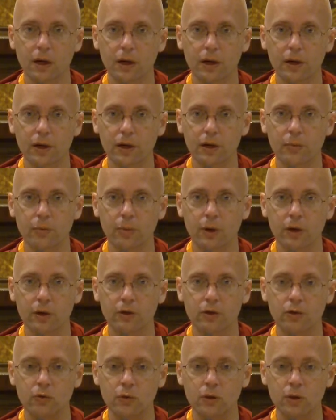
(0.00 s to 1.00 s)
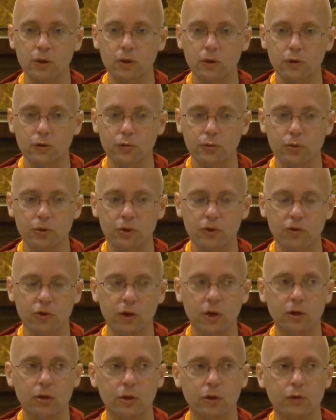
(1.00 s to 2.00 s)
And by doing this, we
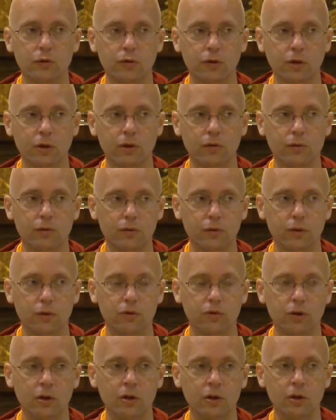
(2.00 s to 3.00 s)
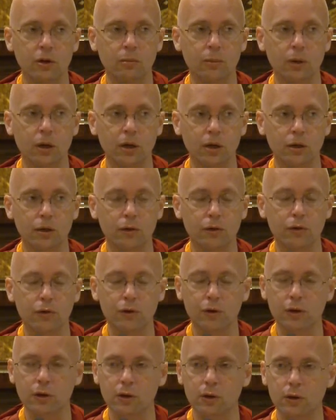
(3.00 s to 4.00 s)
train ourselves, train our
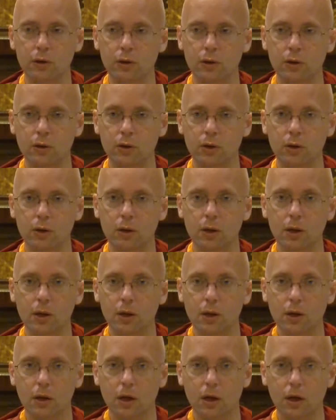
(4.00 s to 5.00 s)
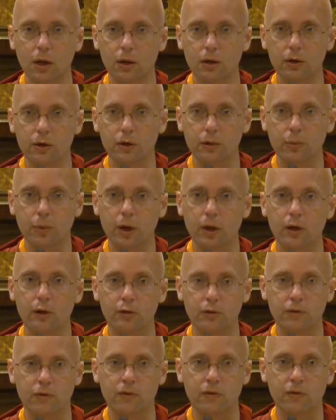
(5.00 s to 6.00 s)
minds in a
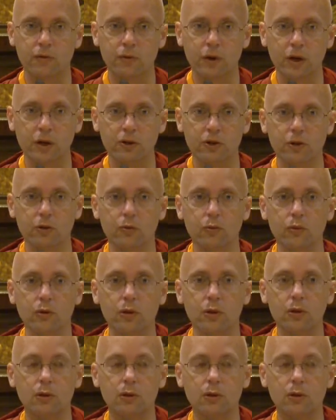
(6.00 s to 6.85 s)
positive direction.